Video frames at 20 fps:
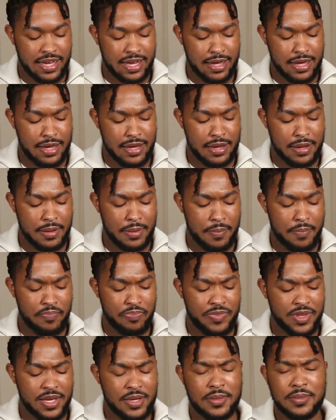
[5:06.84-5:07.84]

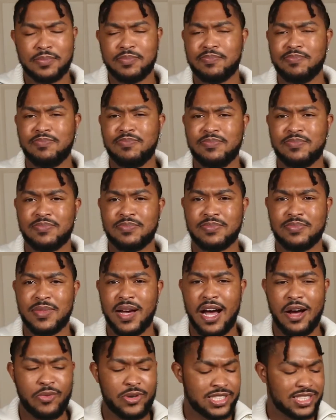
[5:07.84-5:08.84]

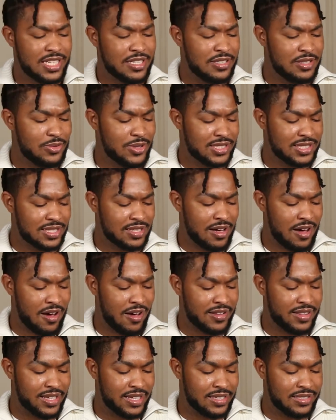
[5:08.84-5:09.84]
I wish I knew what to
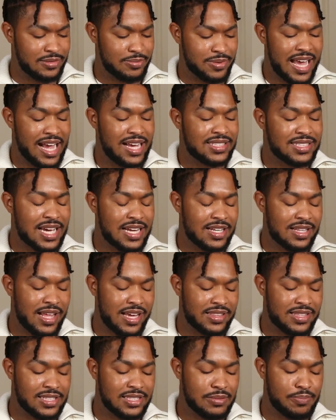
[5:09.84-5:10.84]
call this. It has kind of
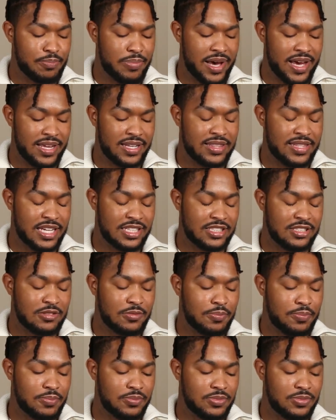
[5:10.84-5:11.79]
like this button that you,